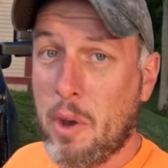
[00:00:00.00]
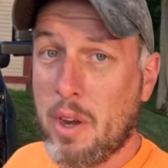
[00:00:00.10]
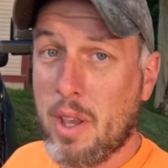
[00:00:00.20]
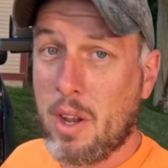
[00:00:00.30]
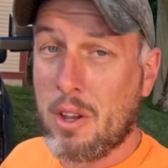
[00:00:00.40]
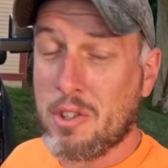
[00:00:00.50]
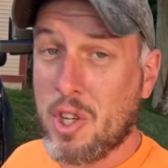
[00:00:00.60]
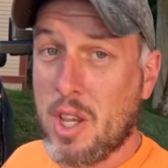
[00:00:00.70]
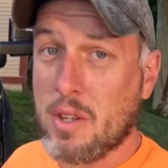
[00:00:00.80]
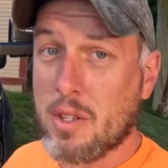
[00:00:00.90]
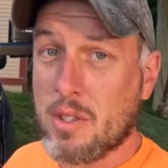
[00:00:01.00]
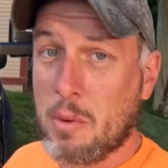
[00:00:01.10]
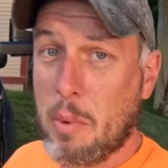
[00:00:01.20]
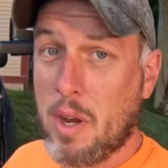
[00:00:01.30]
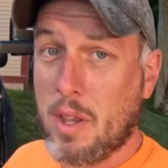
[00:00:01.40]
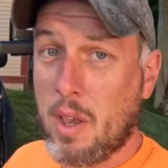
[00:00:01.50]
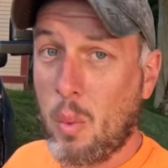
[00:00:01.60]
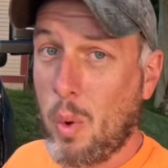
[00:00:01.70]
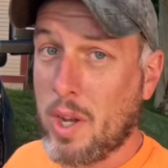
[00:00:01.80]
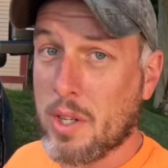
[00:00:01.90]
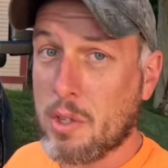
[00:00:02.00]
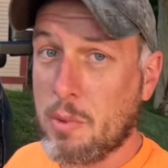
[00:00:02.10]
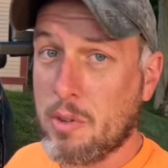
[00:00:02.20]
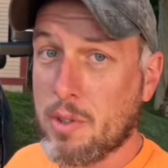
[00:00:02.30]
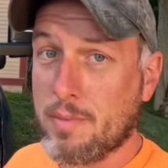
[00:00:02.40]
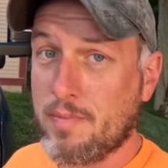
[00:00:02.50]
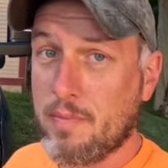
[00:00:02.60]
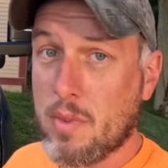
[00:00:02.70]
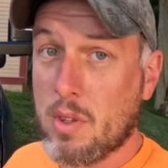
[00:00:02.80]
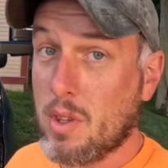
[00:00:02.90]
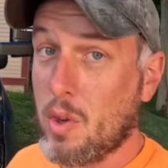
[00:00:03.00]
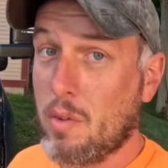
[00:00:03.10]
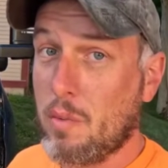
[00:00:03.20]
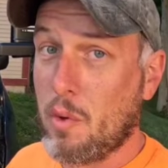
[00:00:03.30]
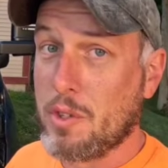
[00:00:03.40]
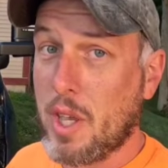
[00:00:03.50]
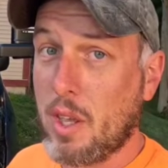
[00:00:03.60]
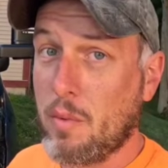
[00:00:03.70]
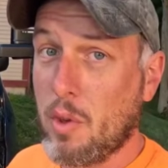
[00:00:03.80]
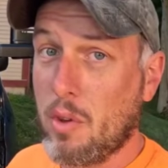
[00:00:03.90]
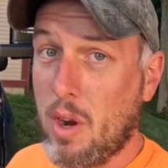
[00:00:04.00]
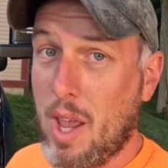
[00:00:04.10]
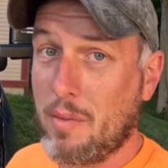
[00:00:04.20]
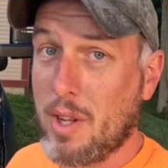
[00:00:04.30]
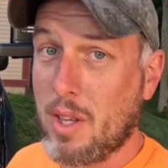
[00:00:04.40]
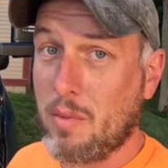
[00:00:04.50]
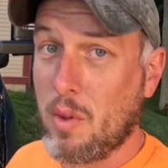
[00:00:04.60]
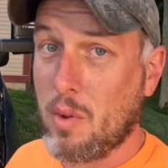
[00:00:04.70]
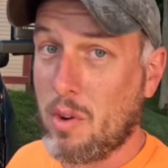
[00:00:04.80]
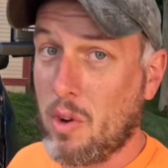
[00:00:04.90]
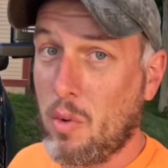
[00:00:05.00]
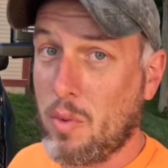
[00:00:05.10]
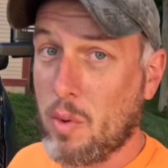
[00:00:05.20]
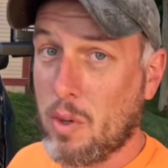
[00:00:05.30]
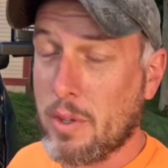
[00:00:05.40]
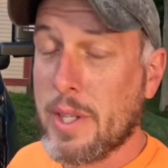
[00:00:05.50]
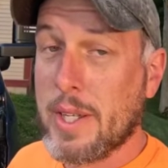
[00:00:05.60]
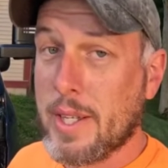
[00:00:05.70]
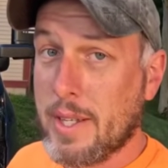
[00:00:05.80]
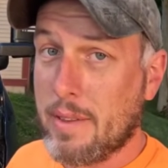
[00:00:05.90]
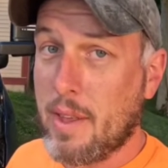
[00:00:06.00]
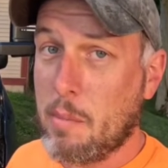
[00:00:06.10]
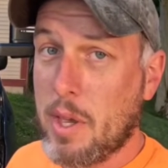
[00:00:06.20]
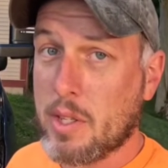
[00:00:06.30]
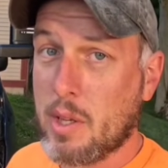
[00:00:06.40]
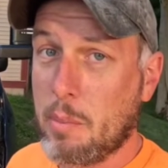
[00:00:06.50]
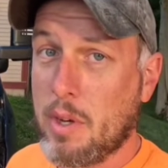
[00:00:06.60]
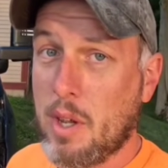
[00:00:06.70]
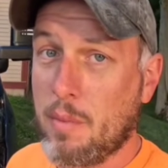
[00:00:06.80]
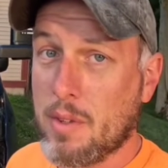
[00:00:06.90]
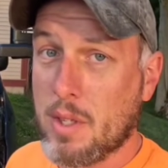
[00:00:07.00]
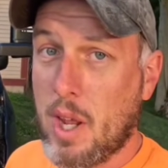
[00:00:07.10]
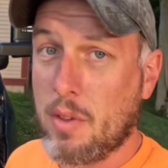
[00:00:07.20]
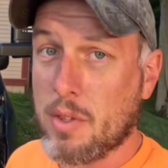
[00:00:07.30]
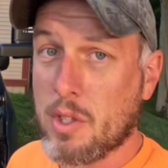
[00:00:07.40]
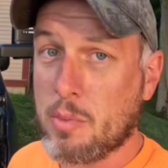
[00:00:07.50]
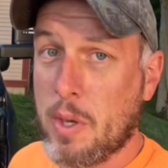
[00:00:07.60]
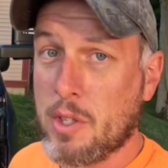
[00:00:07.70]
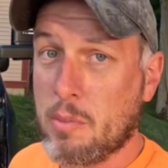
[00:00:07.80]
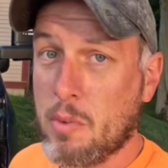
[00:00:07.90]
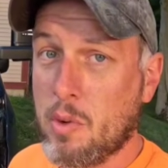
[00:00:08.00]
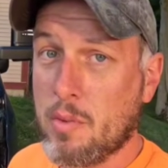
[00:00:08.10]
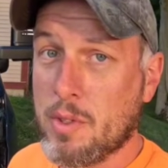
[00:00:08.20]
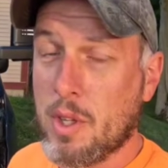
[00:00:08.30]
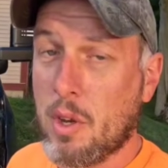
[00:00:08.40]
But it all changes depending on weight distribution. You have a full tank of fuel or a half tank of fuel or no fuel, that makes up in difference in how the suspension moves.